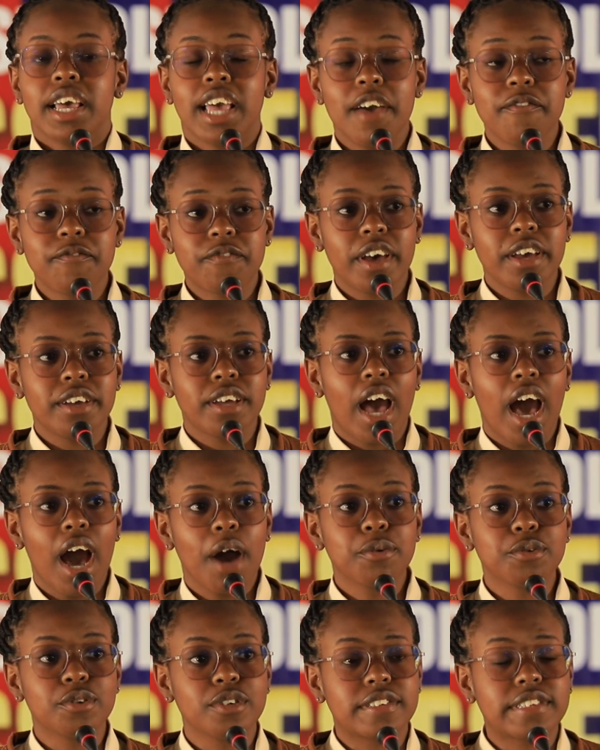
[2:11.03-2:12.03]

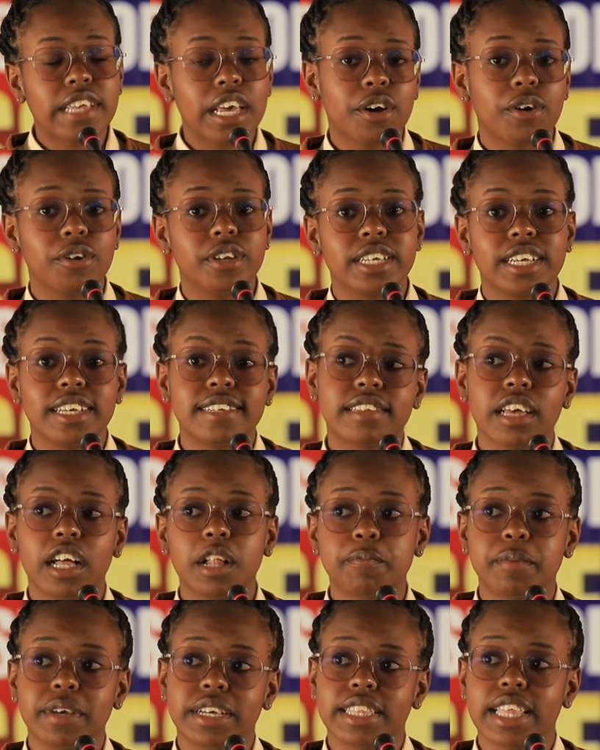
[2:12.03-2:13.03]
recycling is
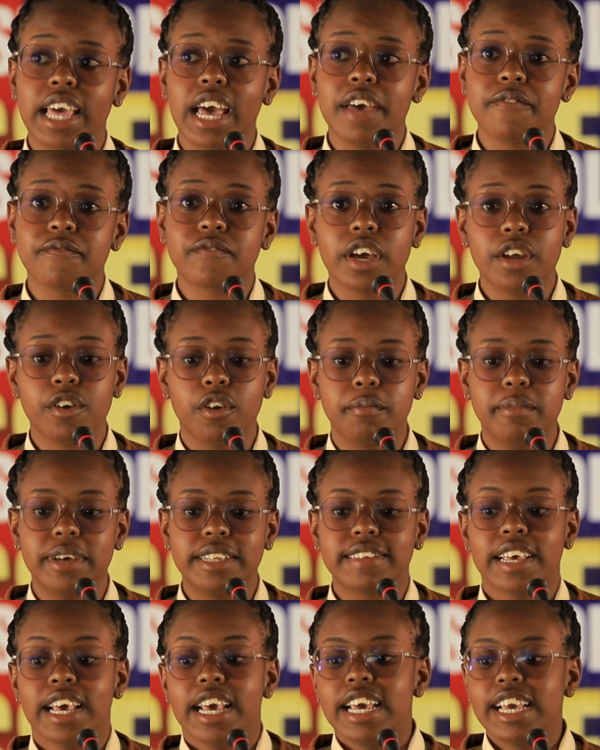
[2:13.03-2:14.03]
helping their
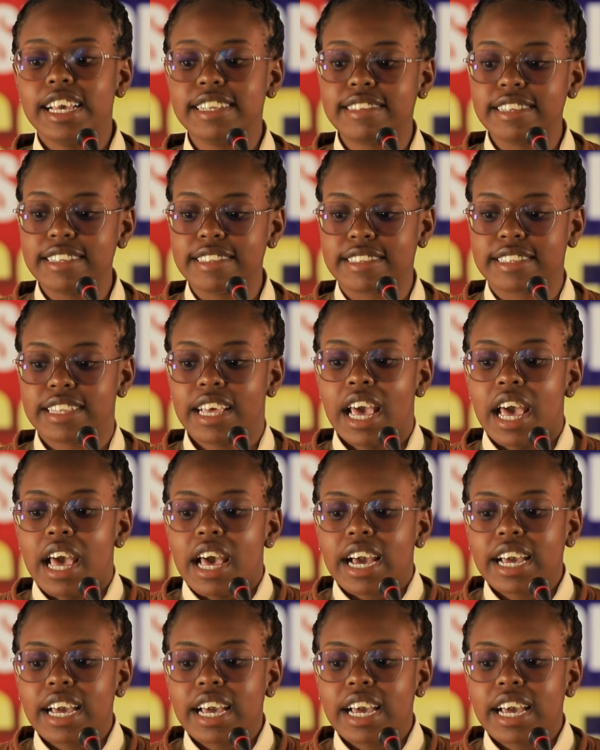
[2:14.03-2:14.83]
environment. It is